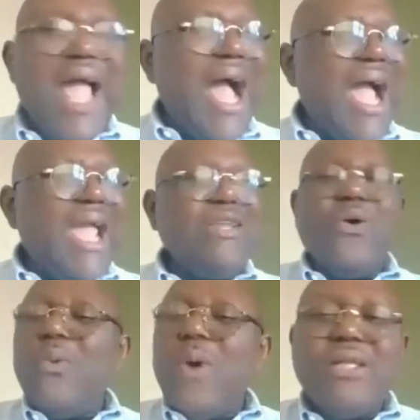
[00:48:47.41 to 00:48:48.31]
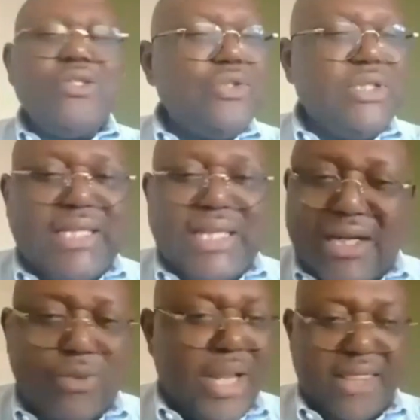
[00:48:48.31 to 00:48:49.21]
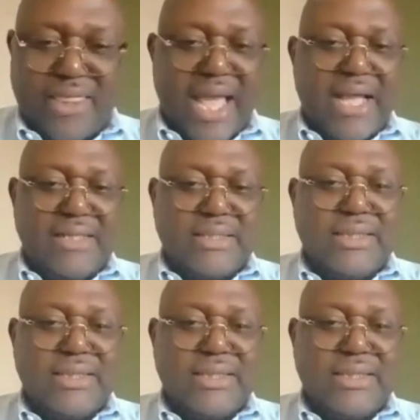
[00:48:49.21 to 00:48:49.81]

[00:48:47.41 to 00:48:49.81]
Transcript: I don't want to deal with that.